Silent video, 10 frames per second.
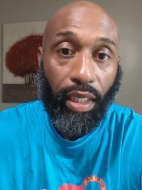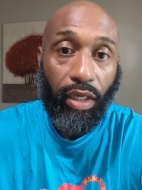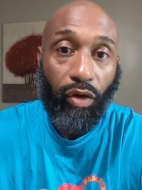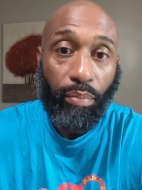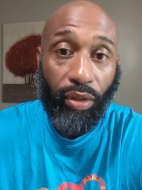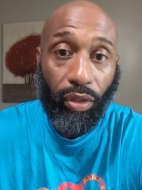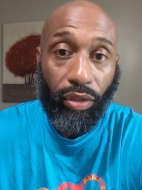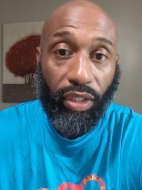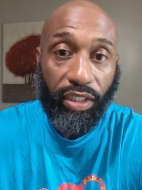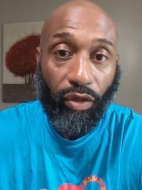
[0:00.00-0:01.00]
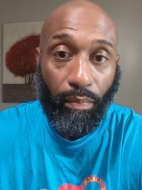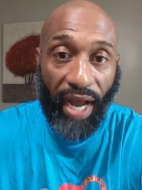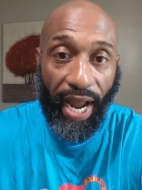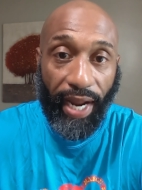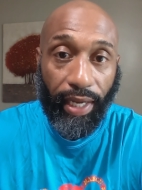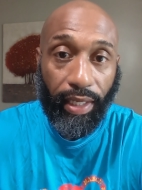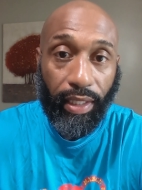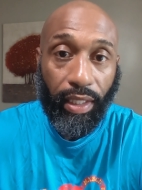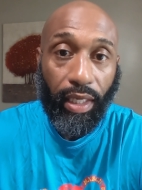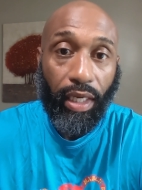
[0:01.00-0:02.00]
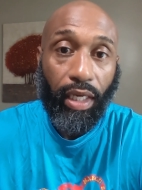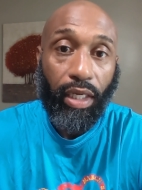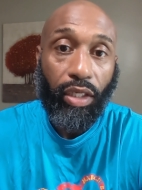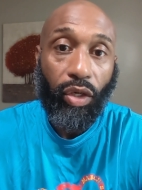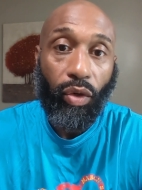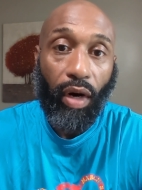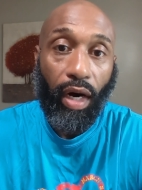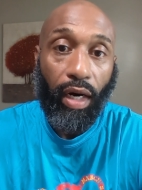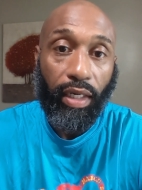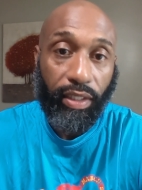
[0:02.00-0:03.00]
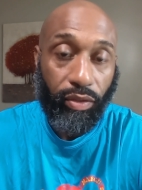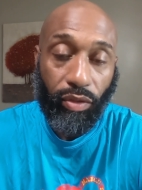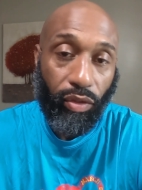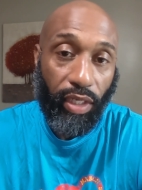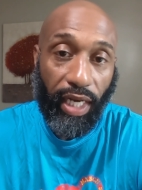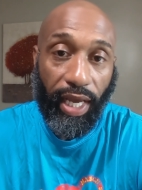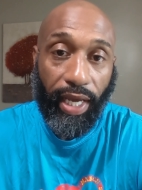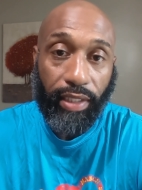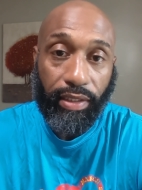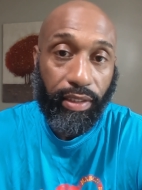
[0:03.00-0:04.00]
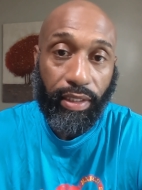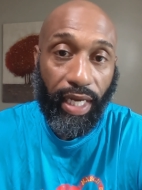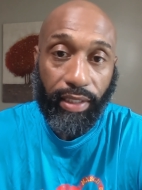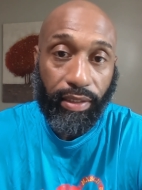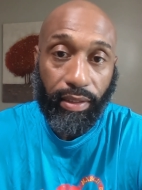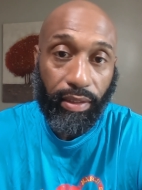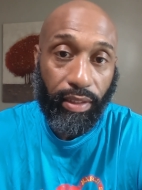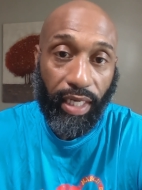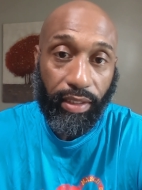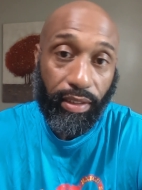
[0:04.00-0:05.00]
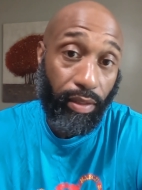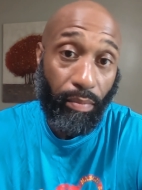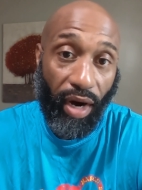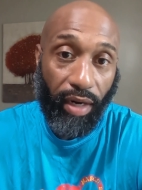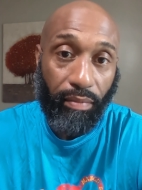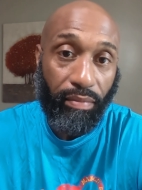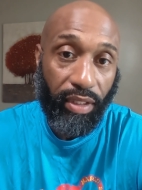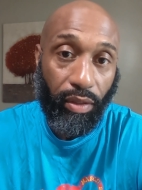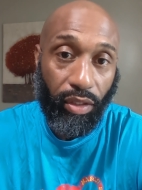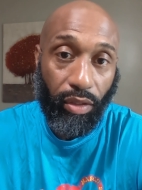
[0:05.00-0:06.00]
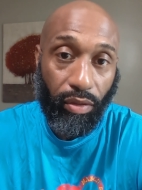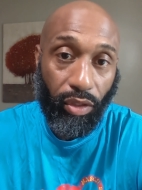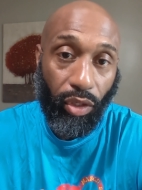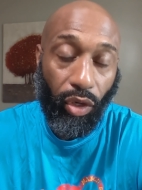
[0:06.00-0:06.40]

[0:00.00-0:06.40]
Your pull is your back. Your uh, you know, your legs. That's that's your body, your your your